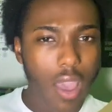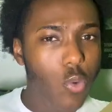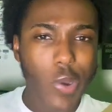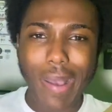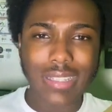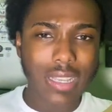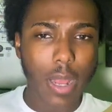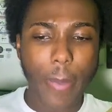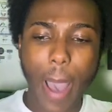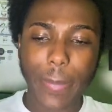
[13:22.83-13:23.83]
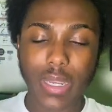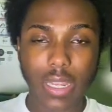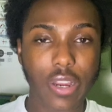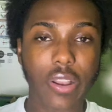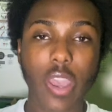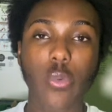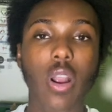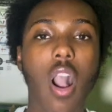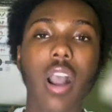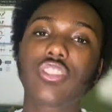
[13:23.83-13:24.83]
we're about to get it popping in here, okay? We're
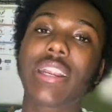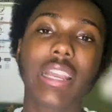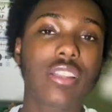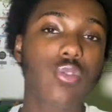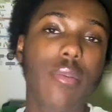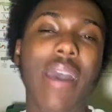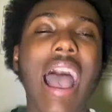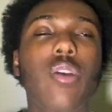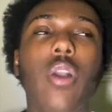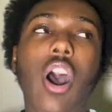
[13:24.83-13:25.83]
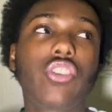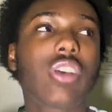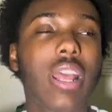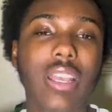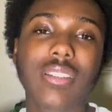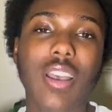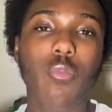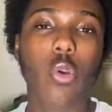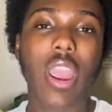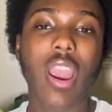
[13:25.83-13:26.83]
all trying to get to a bag. We're all trying to get
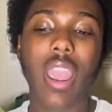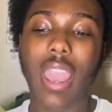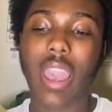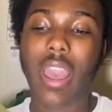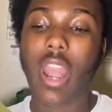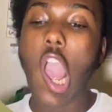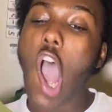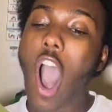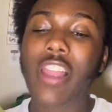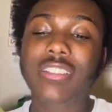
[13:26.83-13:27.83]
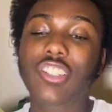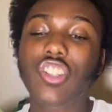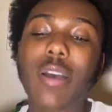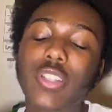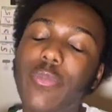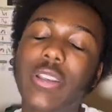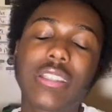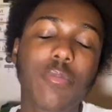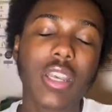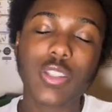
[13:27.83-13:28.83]
somewhere. And honestly, dropshipping to
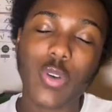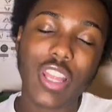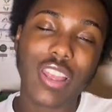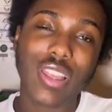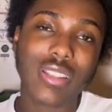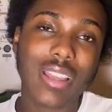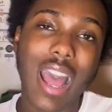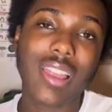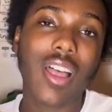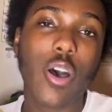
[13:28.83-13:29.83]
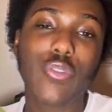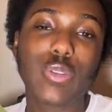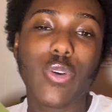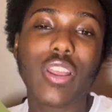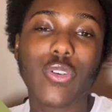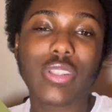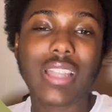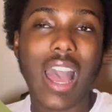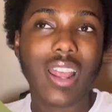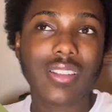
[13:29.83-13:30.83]
me is one of the things that I love. It's one of those
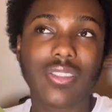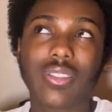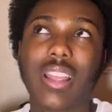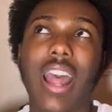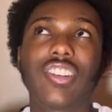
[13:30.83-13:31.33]
side hustles that